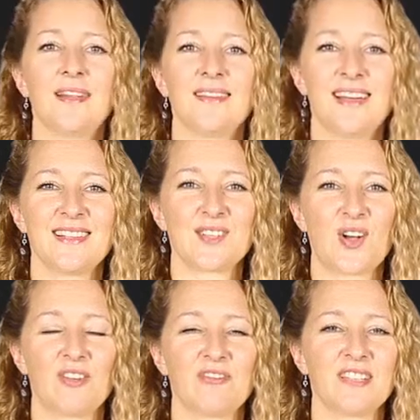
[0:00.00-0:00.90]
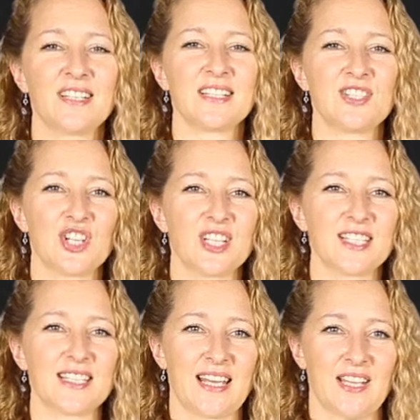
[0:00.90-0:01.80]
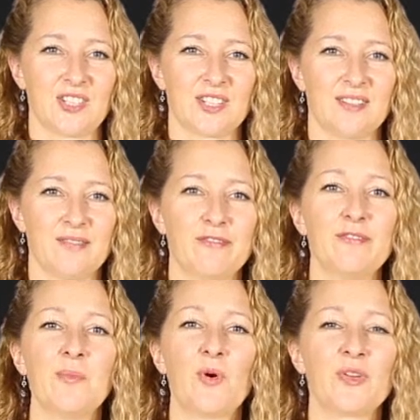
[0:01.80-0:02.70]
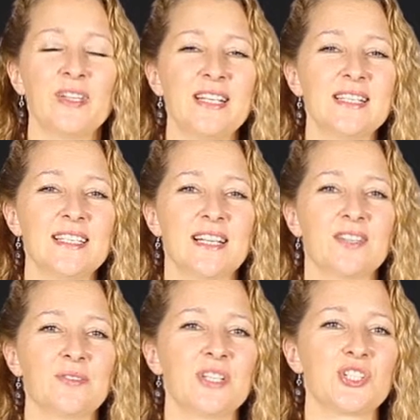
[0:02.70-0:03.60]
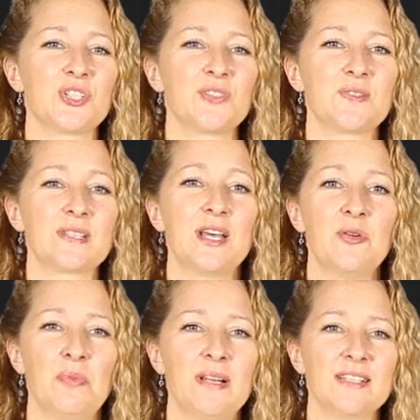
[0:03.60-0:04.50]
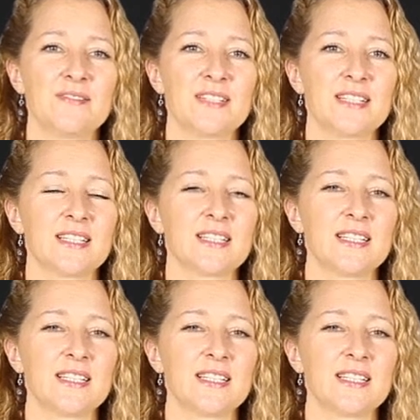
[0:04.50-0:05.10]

That is all for this Just Asia. For more on these and other issues, please visit